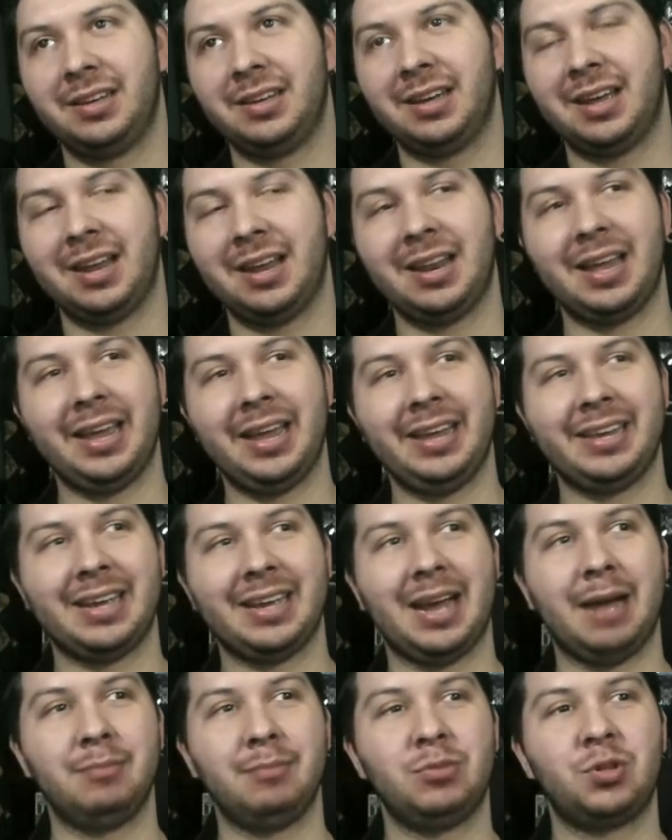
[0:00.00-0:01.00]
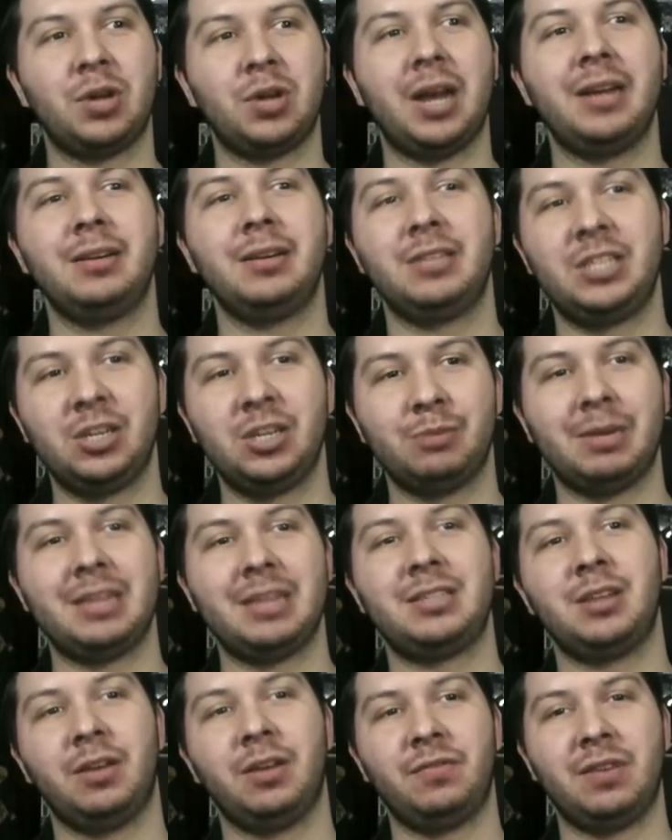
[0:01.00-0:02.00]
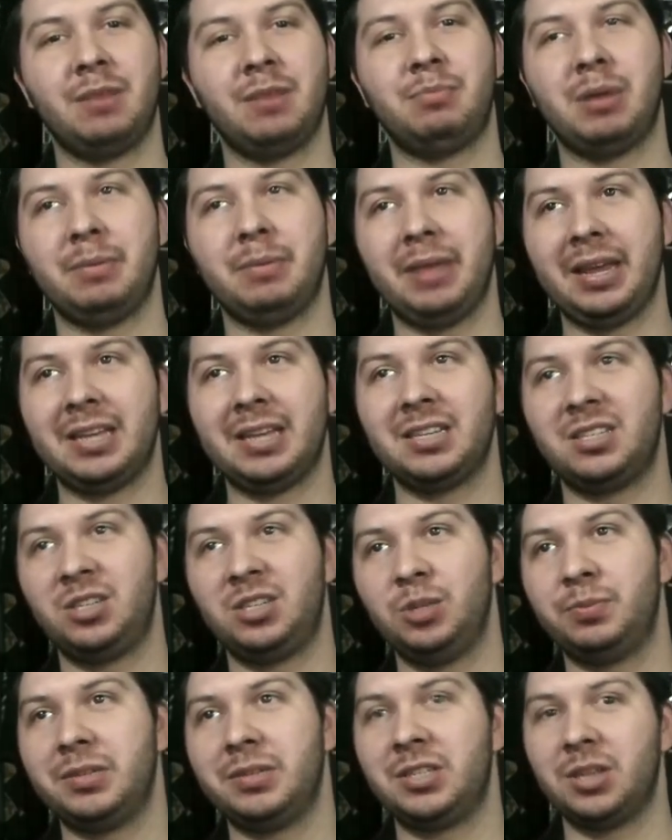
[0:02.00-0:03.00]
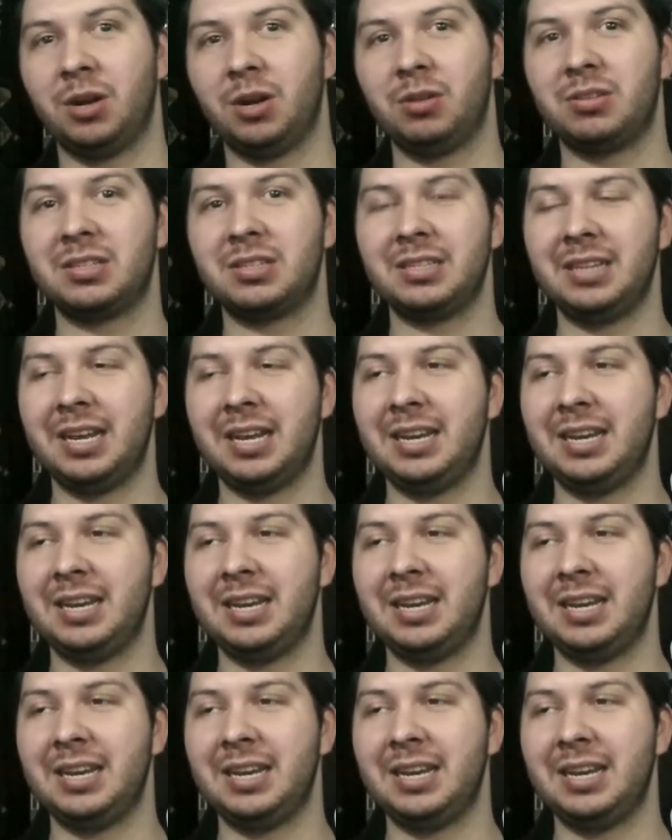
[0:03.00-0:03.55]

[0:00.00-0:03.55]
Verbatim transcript: Like, I'm trying to cheer myself up by making stupid jokes and, and,